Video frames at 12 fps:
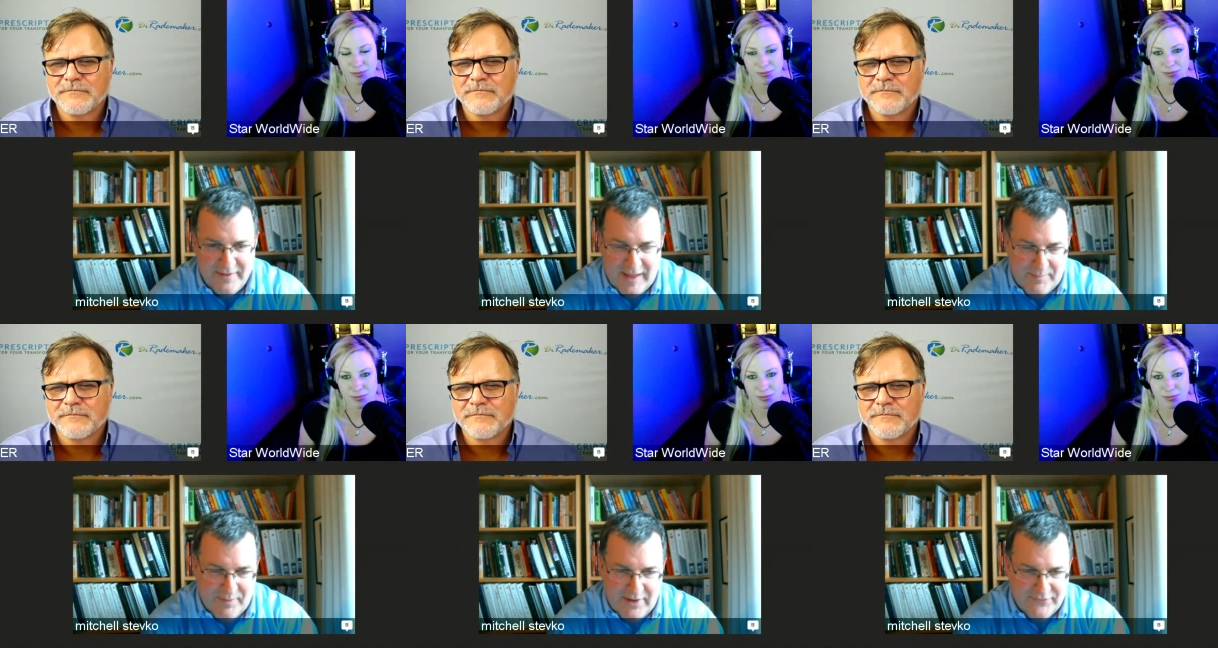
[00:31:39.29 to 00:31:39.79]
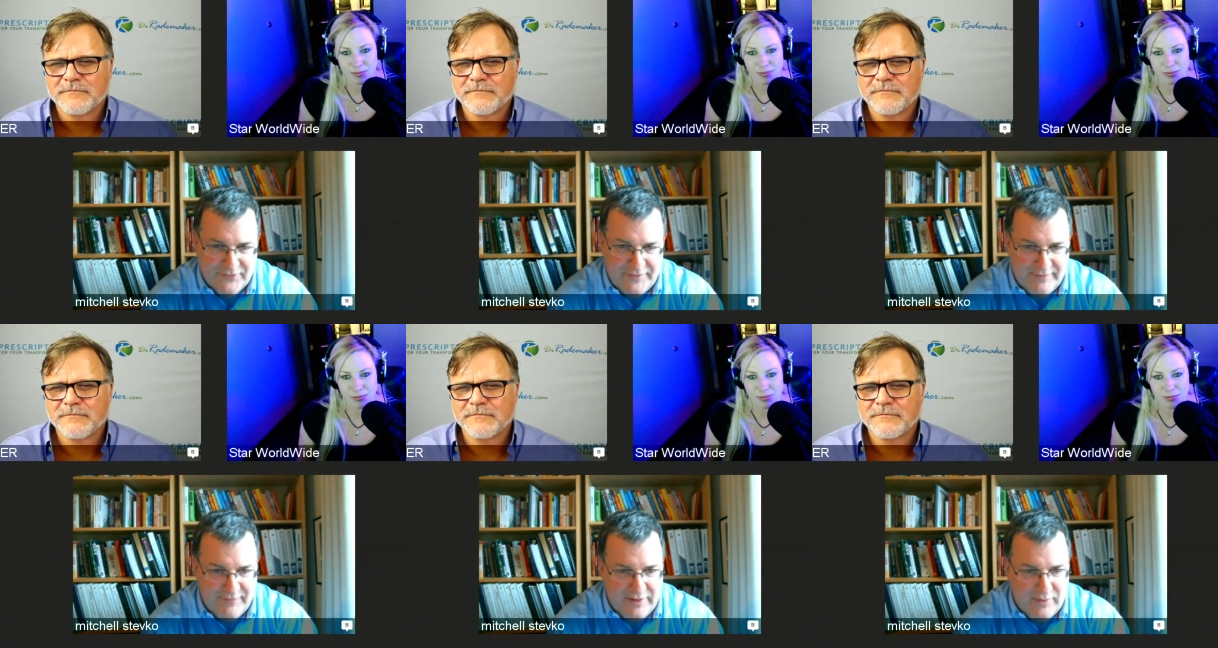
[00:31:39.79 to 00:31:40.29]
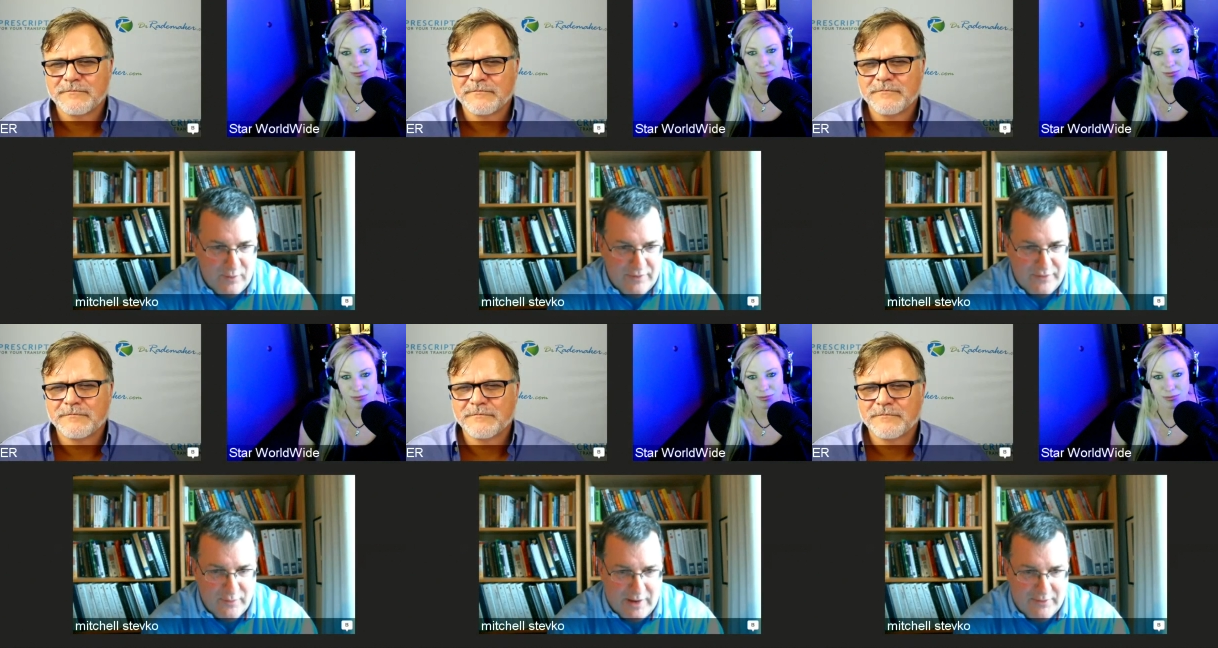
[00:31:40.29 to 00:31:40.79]
Speaker 1: that positivity
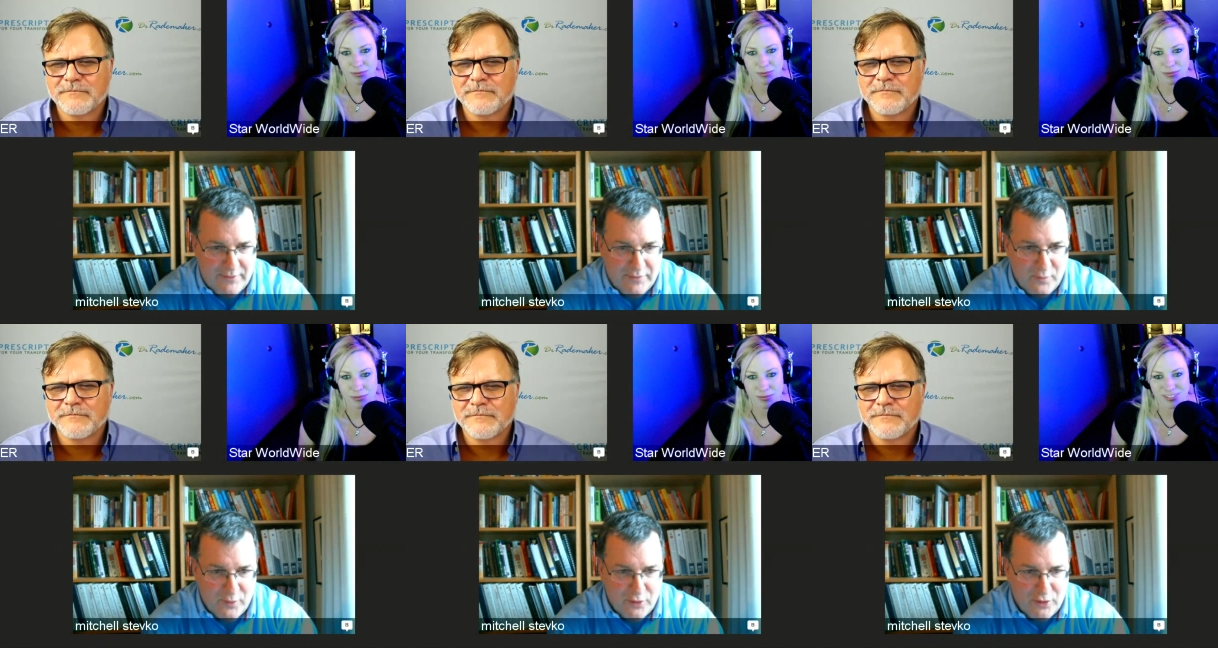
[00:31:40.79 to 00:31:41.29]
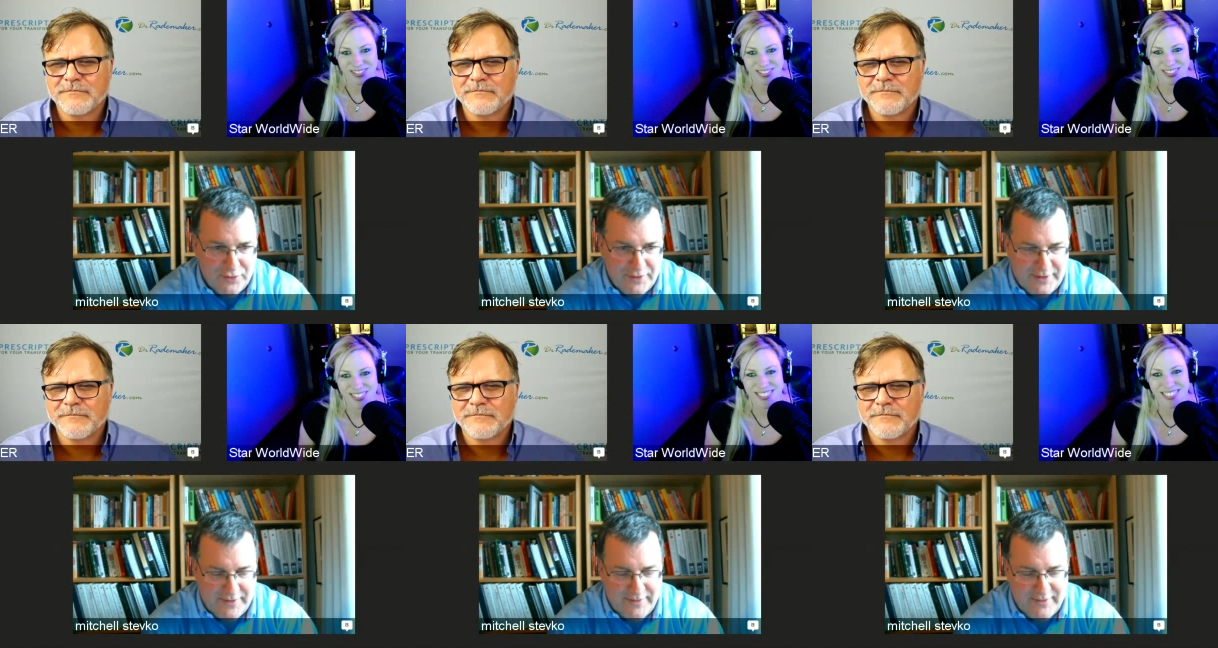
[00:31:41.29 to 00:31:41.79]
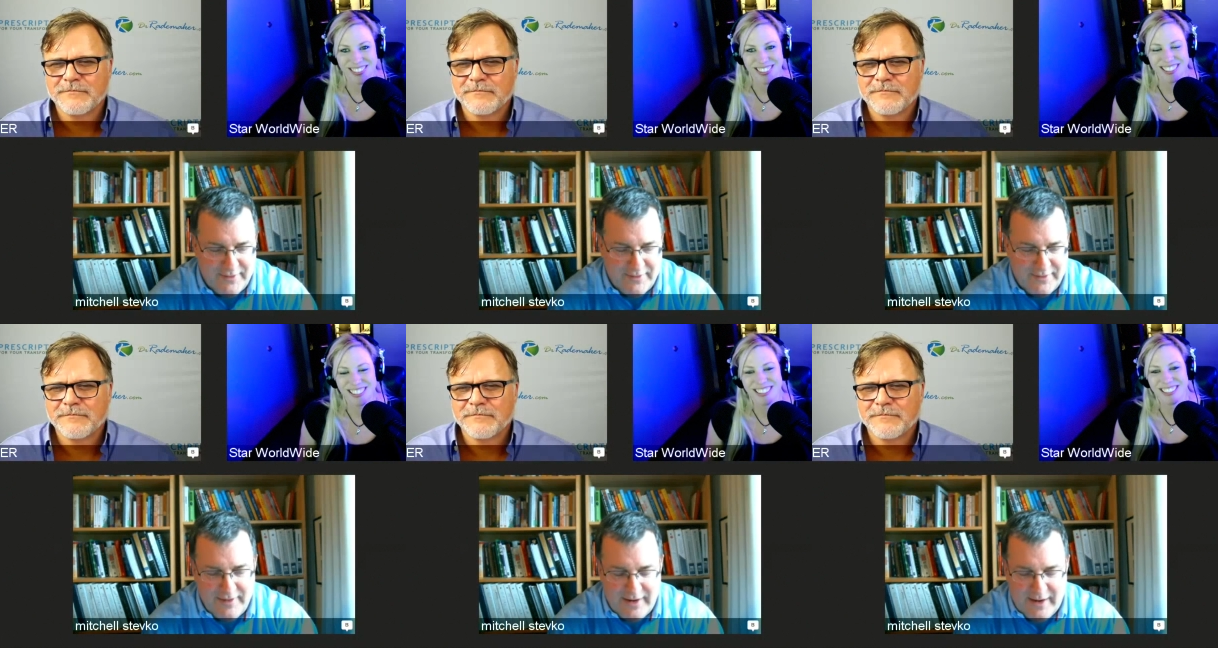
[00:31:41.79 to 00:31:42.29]
with you out into the world.
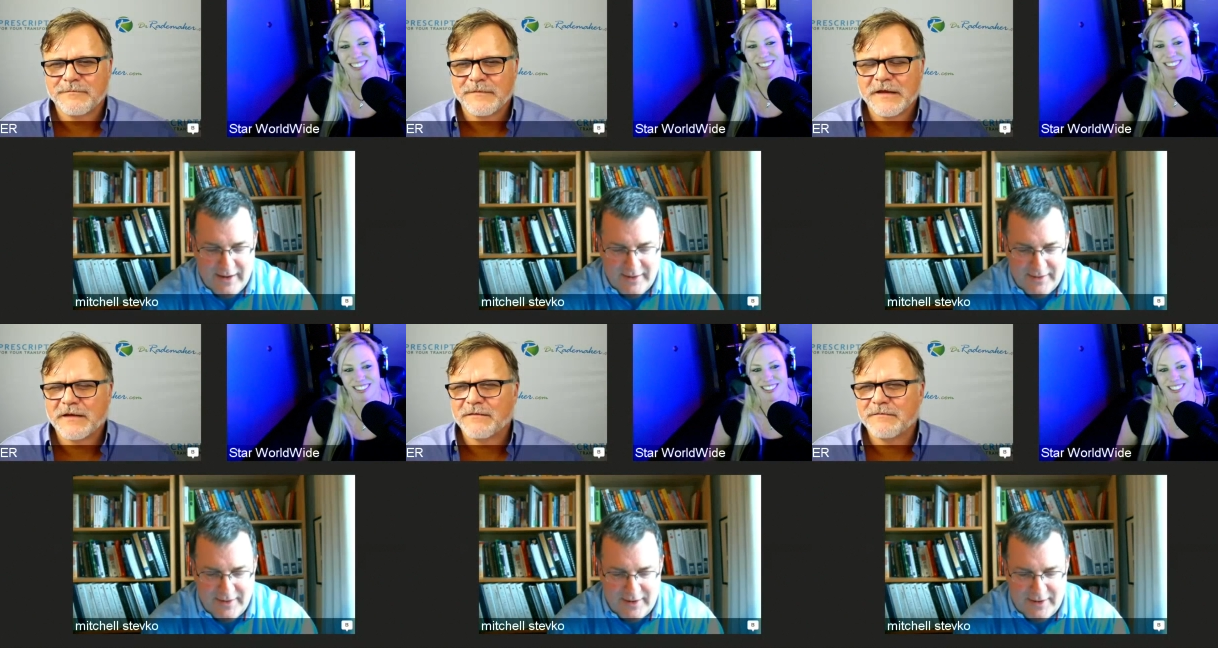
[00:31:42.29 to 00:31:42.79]
And